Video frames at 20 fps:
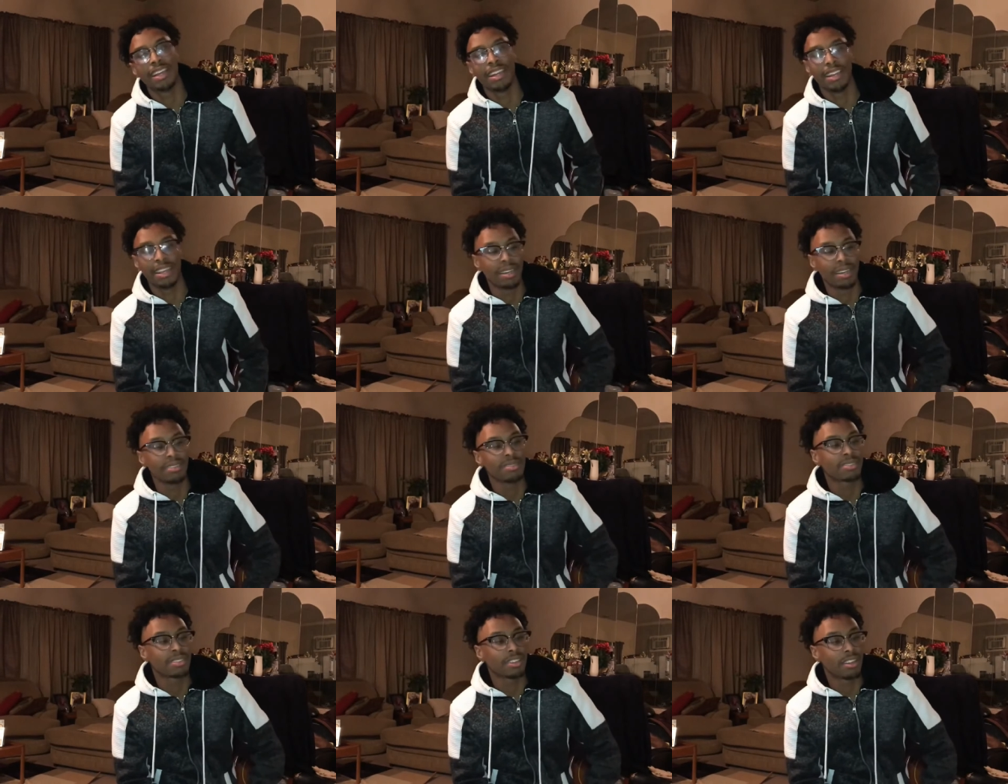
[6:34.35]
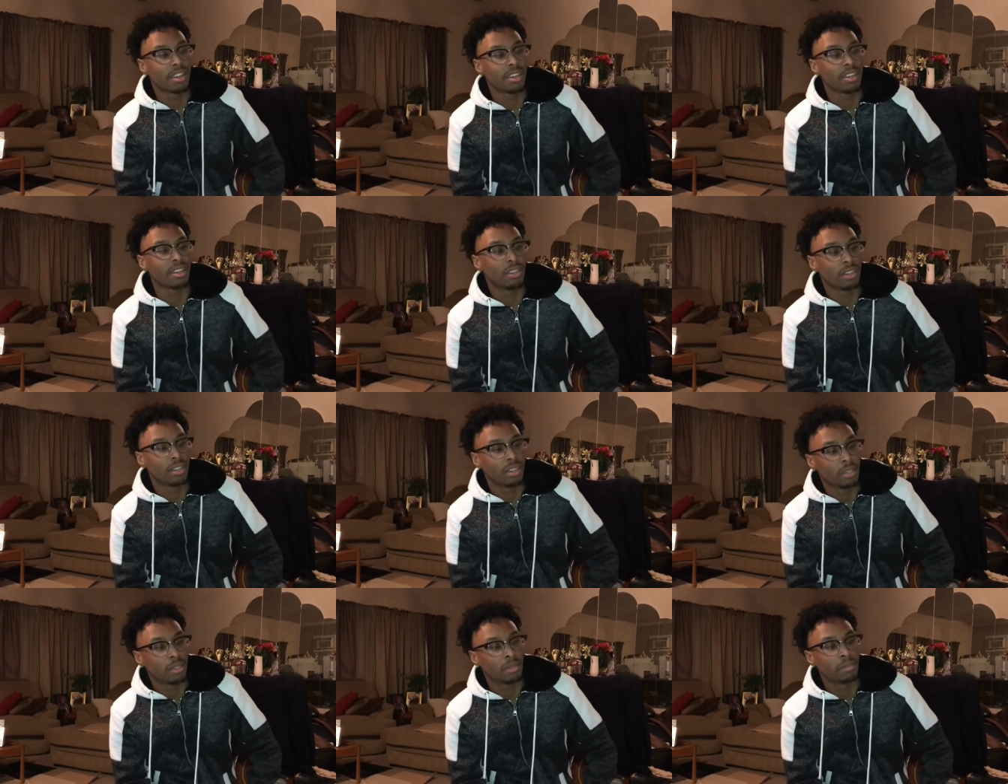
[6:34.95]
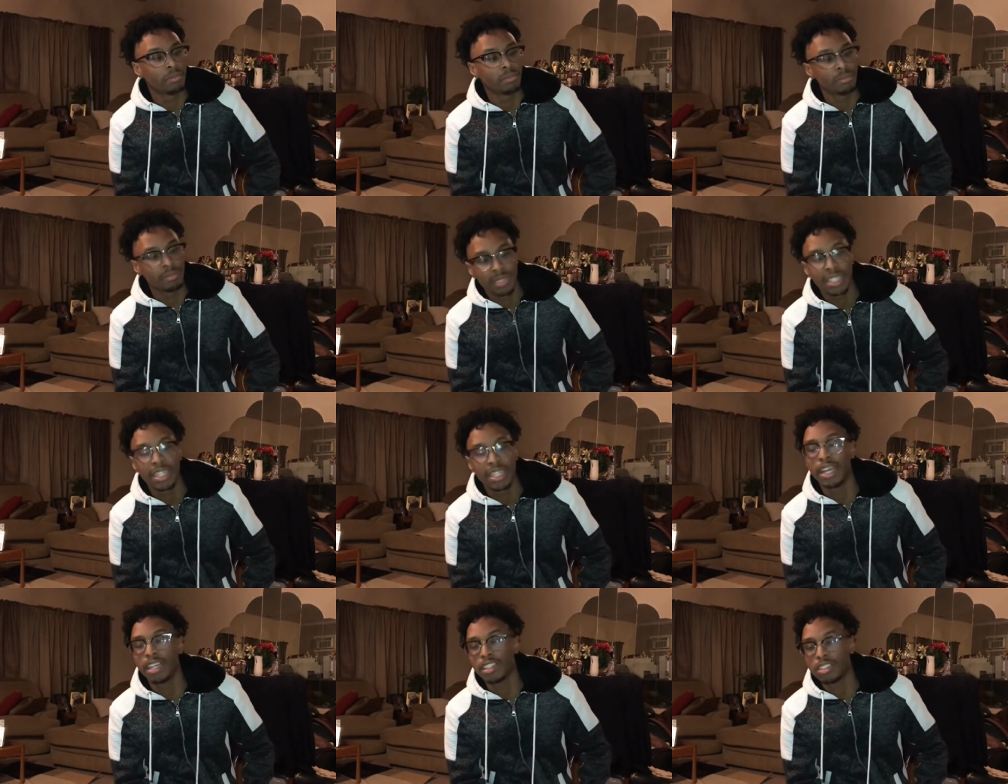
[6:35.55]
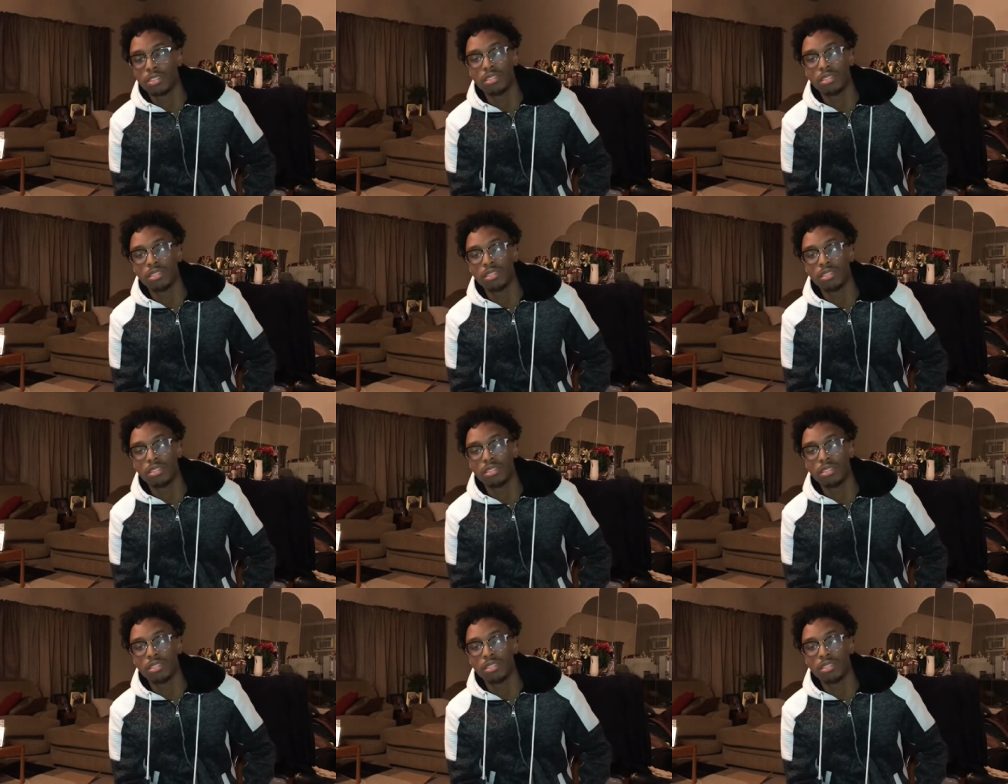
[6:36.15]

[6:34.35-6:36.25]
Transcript: hey, I'm starting to um catch